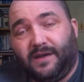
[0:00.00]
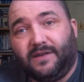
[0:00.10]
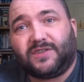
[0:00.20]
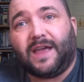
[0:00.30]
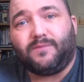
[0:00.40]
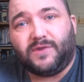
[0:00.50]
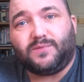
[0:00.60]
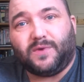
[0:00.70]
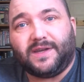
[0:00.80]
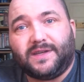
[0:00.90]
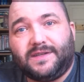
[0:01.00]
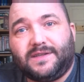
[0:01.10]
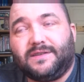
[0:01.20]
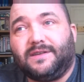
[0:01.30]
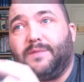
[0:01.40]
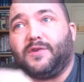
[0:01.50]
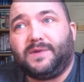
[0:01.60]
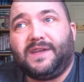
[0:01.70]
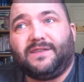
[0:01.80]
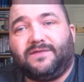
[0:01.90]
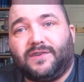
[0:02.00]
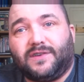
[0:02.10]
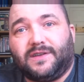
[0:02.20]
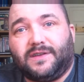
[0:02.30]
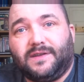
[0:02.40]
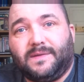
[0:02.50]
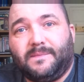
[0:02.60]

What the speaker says: sandwich wise, I'm going to eat the fucker.